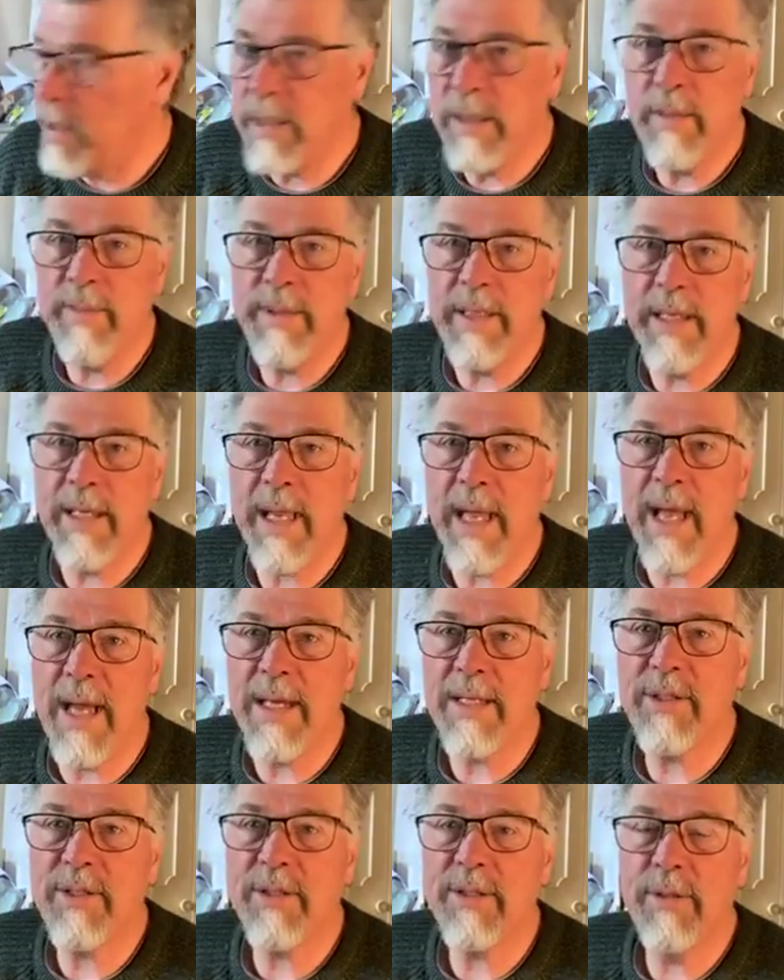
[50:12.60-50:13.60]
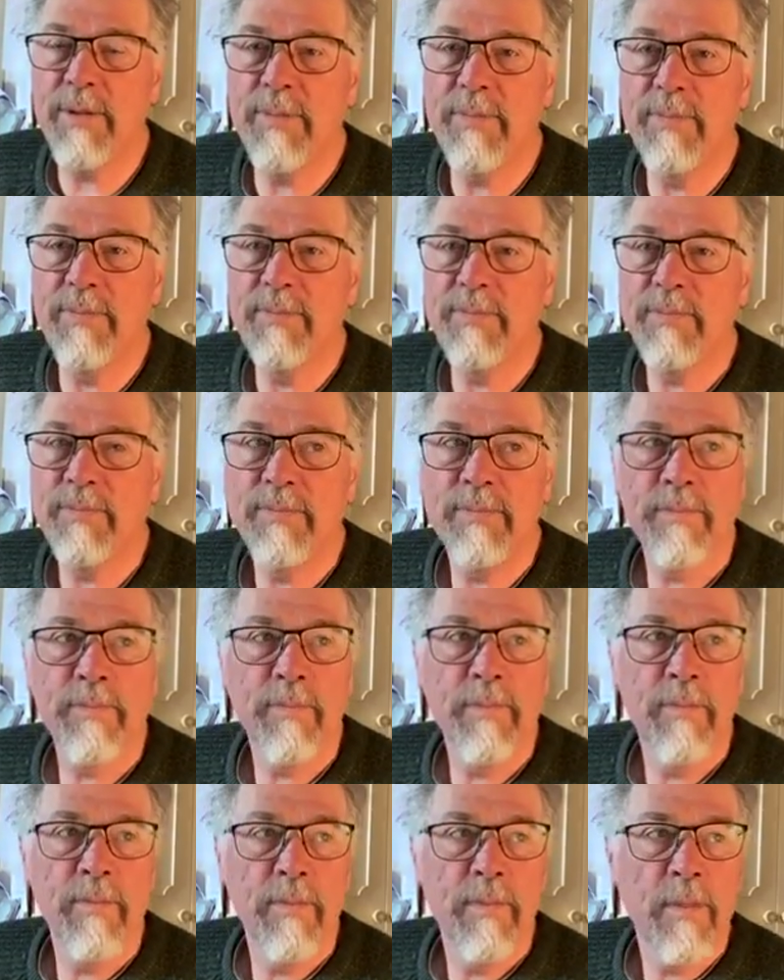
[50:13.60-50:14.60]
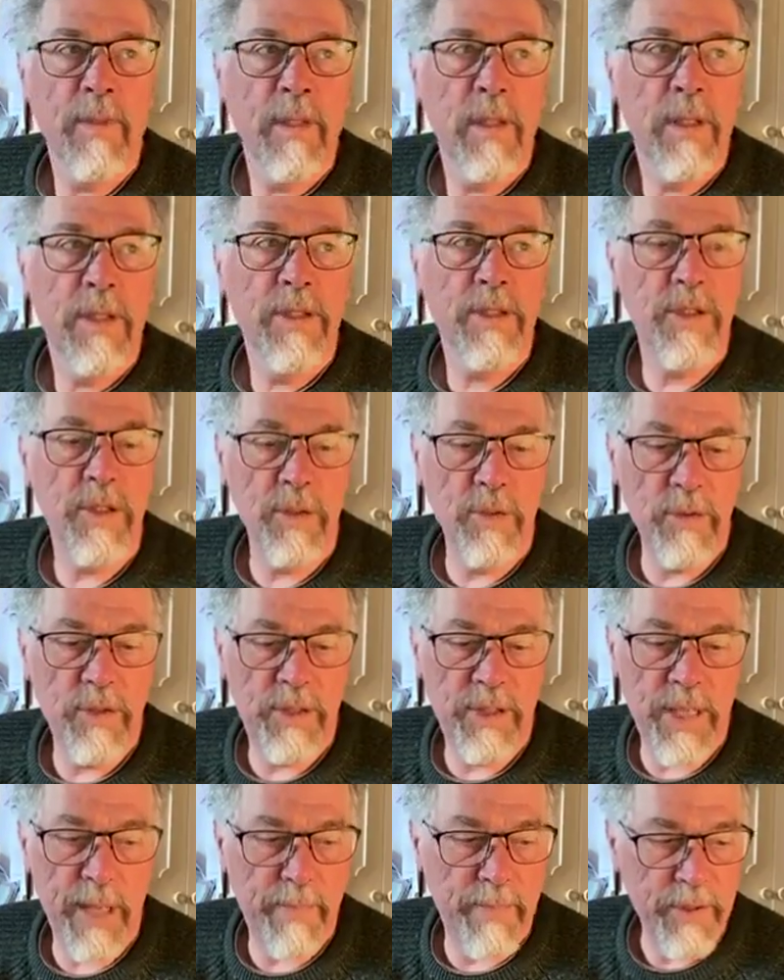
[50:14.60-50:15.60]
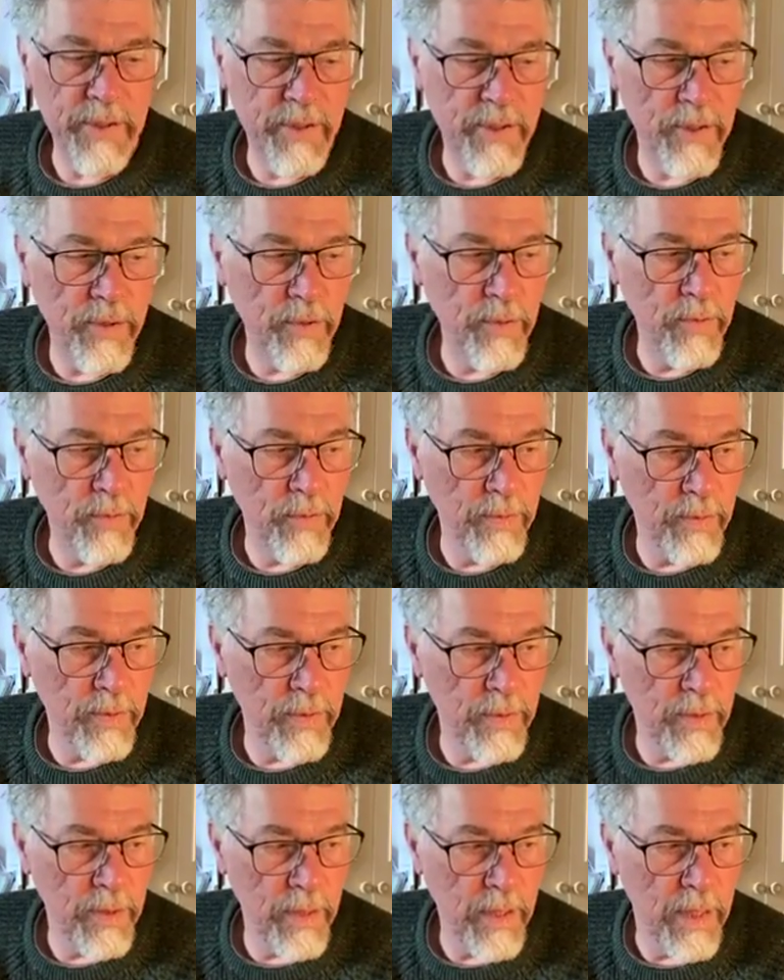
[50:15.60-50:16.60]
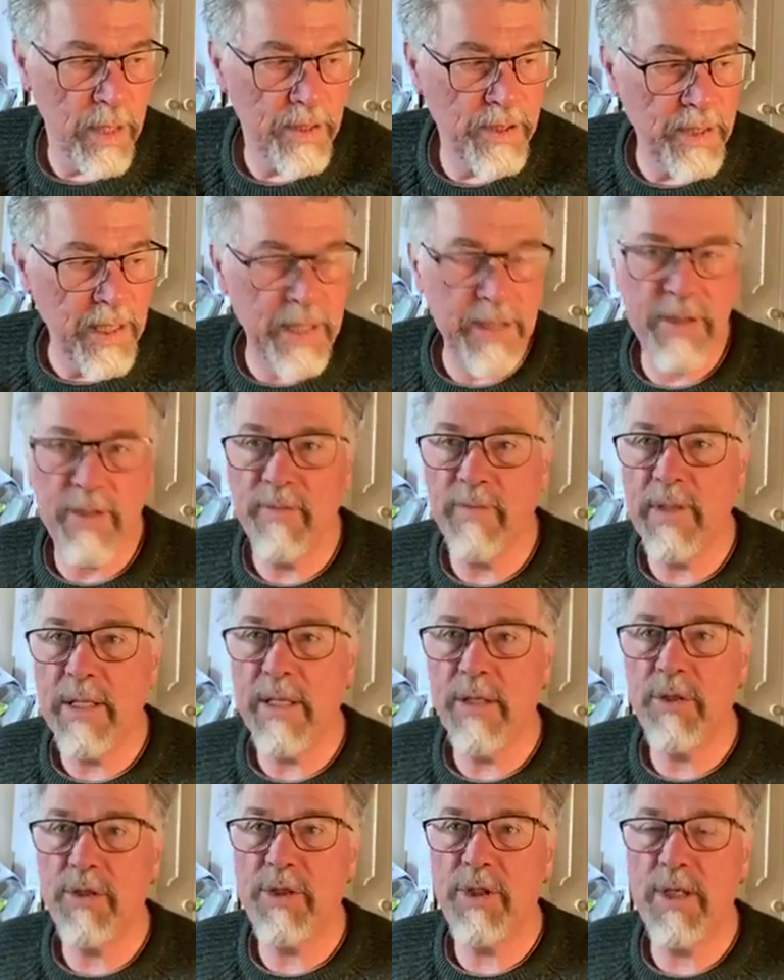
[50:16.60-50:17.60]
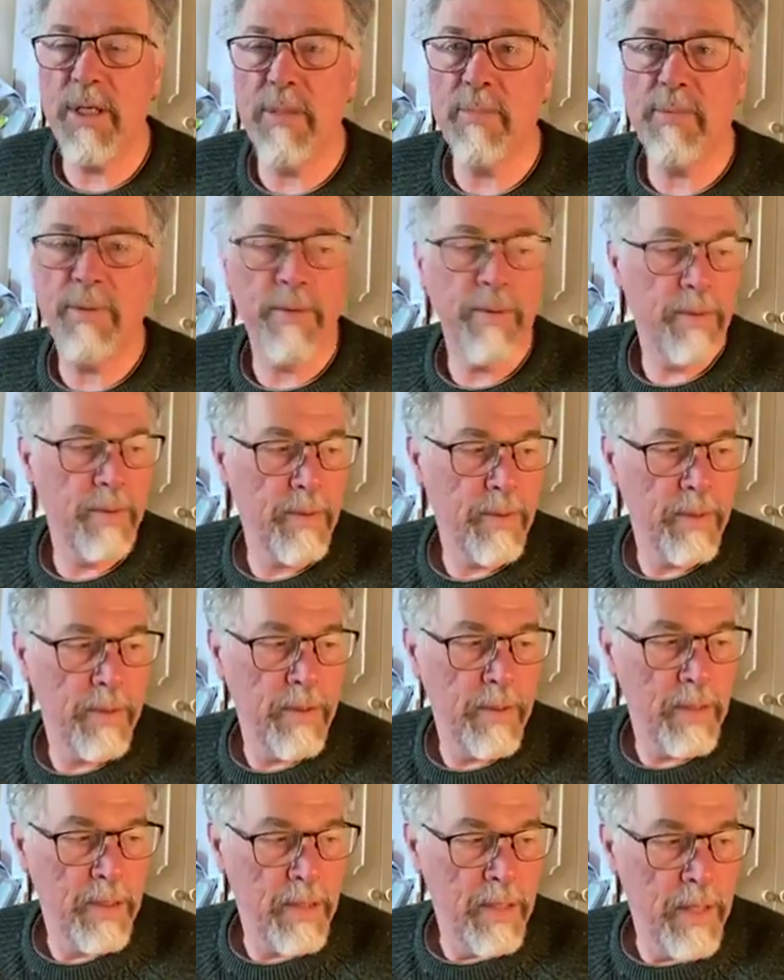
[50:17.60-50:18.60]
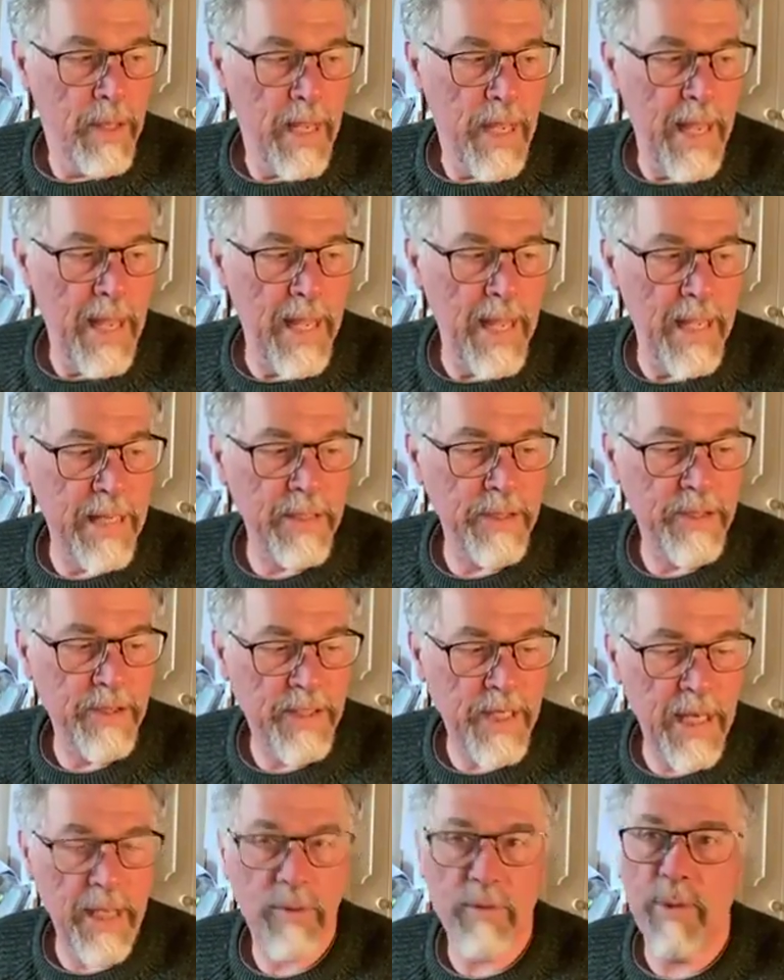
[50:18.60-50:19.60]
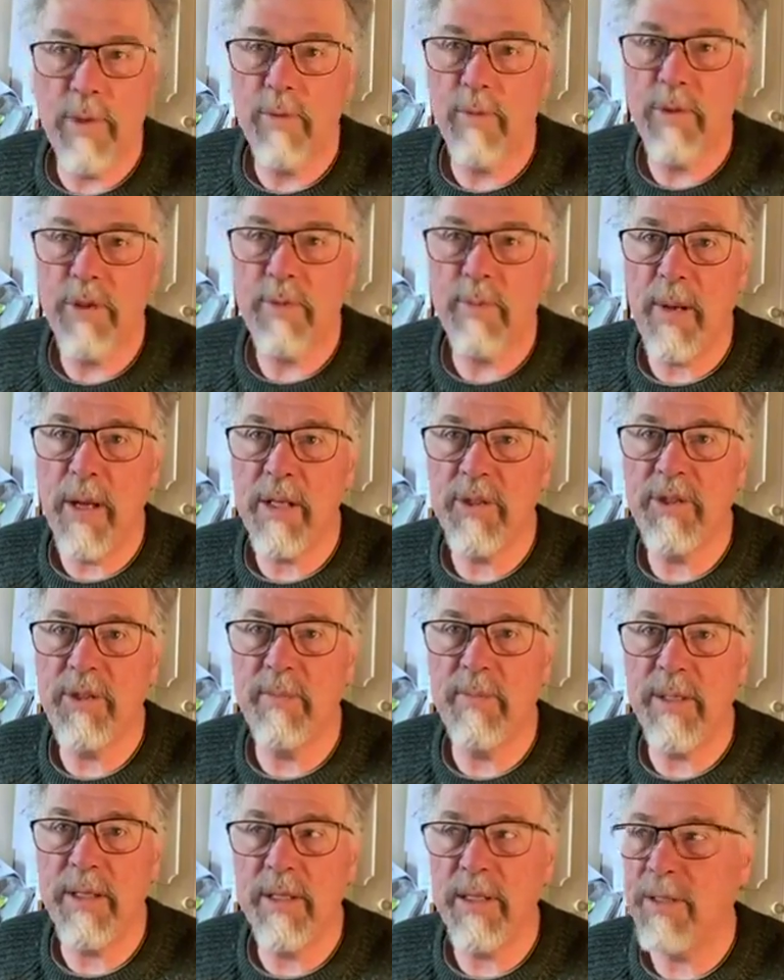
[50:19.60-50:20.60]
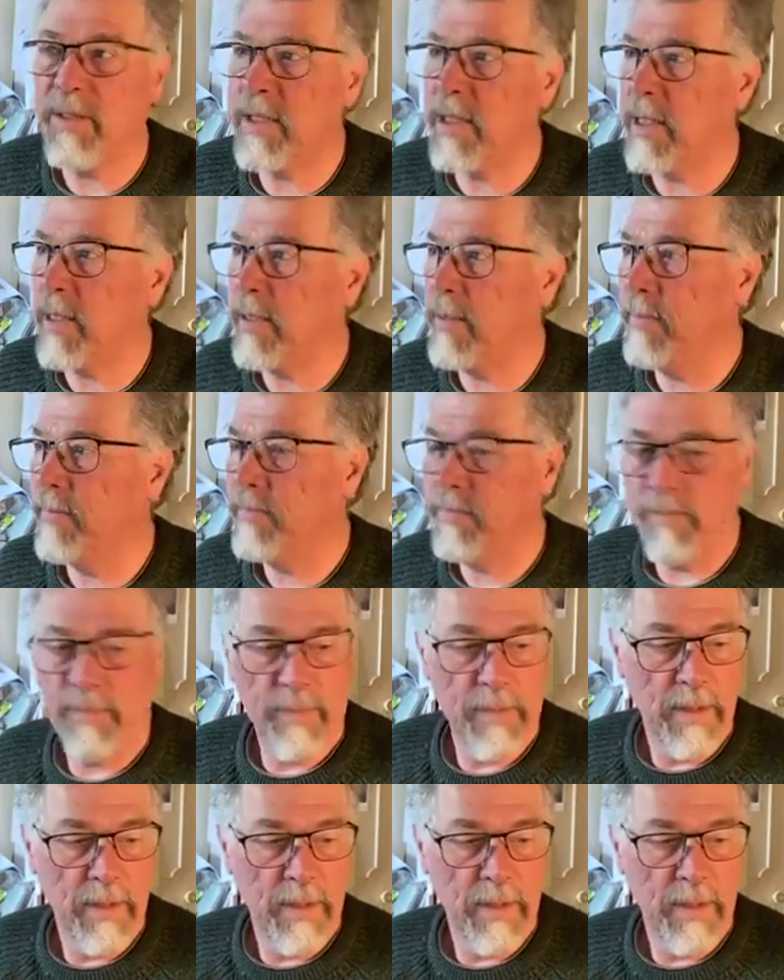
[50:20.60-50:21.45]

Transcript: really being asked to step into a sense of leadership and sacred responsibility,